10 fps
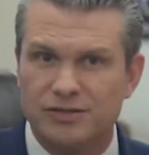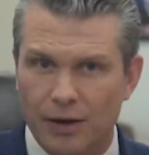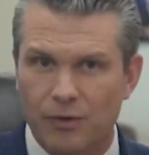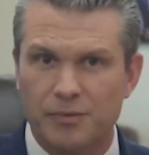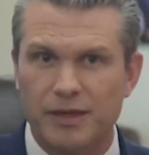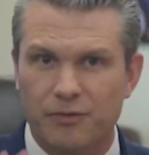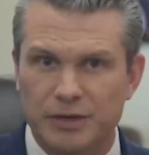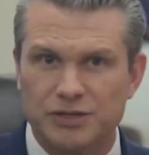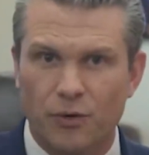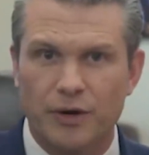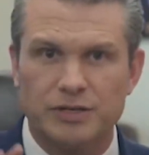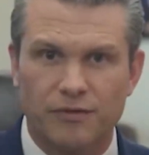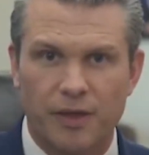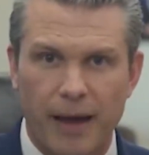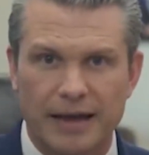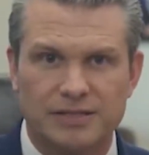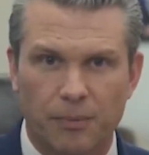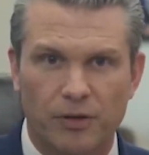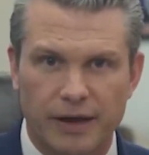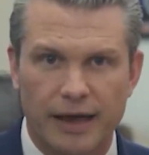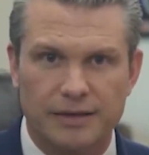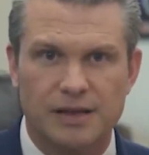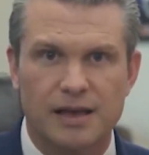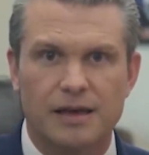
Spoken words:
stay with me, 3 stories over the past couple of days